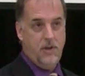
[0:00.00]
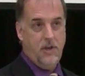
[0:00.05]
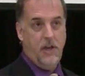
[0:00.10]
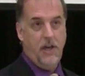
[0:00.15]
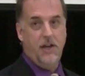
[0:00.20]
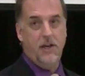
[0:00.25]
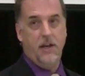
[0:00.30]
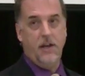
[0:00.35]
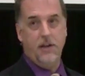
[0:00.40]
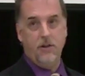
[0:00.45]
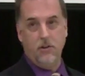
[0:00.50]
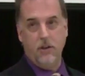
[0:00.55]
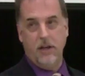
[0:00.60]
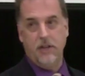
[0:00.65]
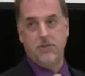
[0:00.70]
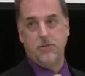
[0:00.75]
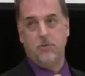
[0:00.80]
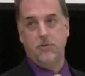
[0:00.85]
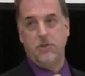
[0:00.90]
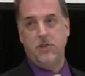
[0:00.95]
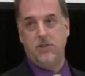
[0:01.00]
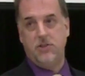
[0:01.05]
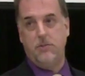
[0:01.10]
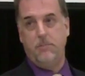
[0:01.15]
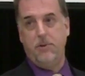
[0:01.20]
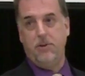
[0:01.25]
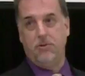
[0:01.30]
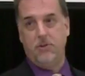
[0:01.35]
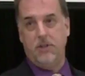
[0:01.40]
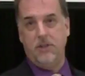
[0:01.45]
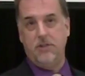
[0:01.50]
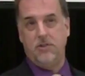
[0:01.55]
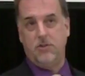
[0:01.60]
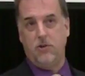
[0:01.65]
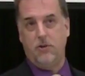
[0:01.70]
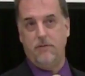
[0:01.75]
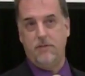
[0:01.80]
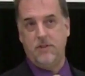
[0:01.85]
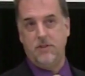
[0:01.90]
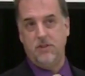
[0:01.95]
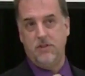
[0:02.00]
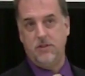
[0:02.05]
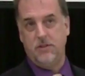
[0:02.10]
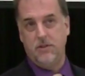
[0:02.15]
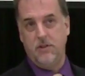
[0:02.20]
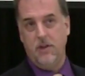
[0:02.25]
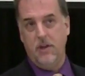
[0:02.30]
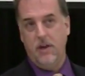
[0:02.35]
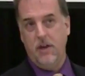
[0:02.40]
and Intellectual Disability Services.